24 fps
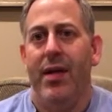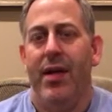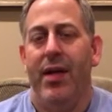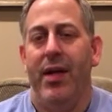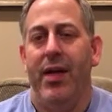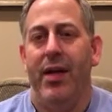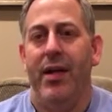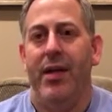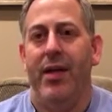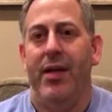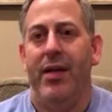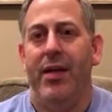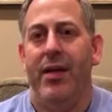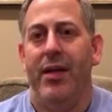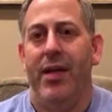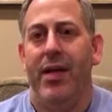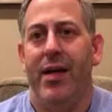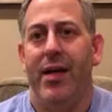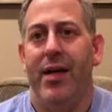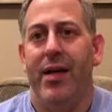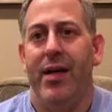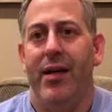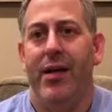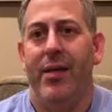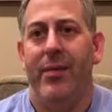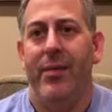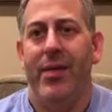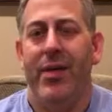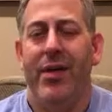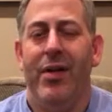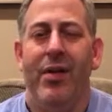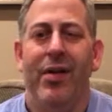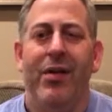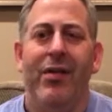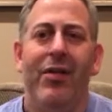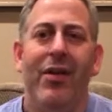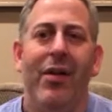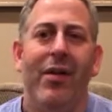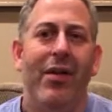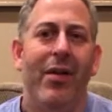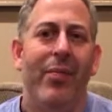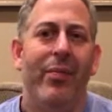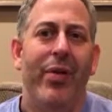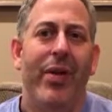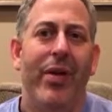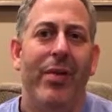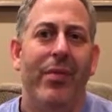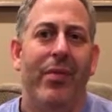And, and don't
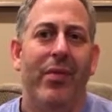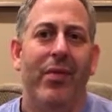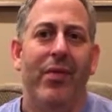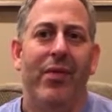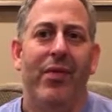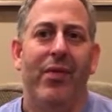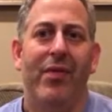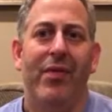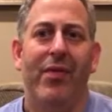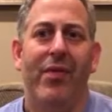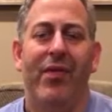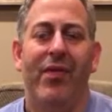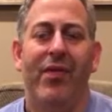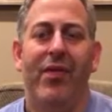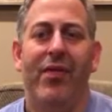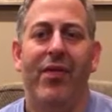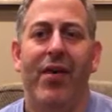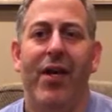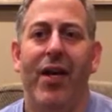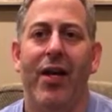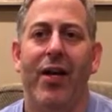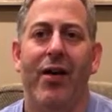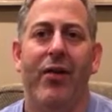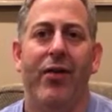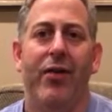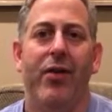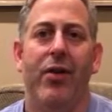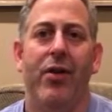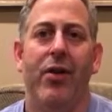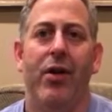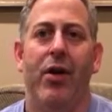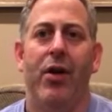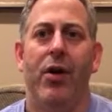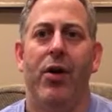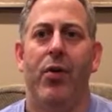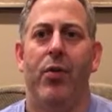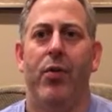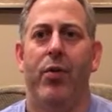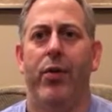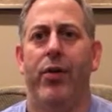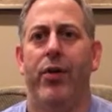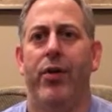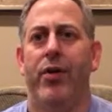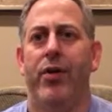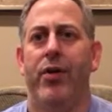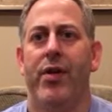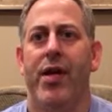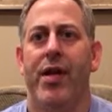let people tell you, oh, well,
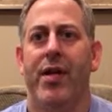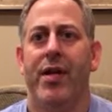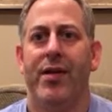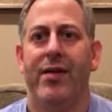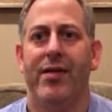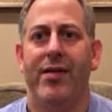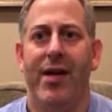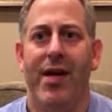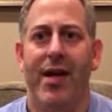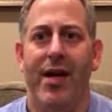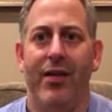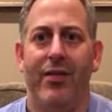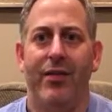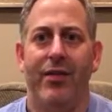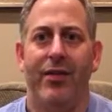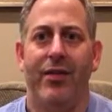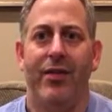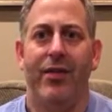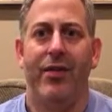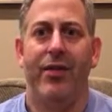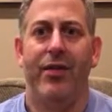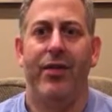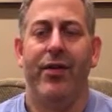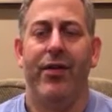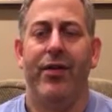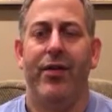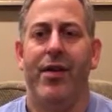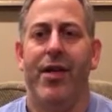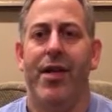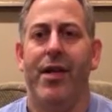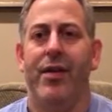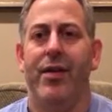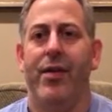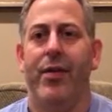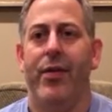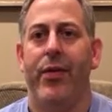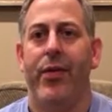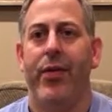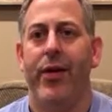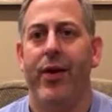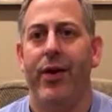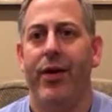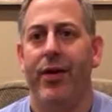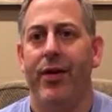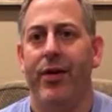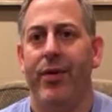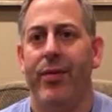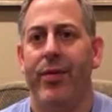you're not a doctor or you're not a
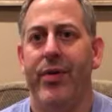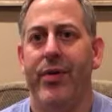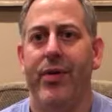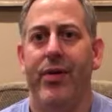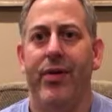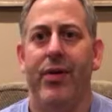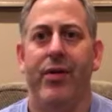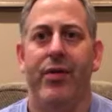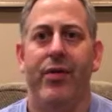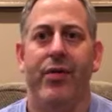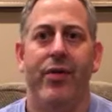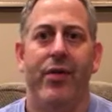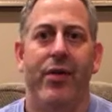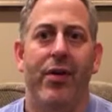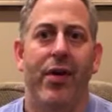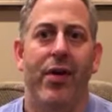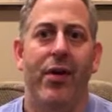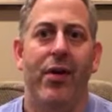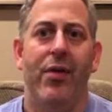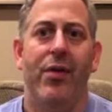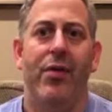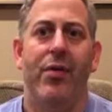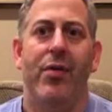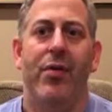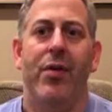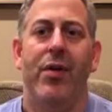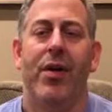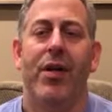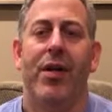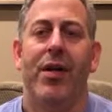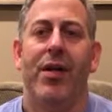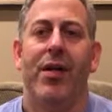therapist, you don't know.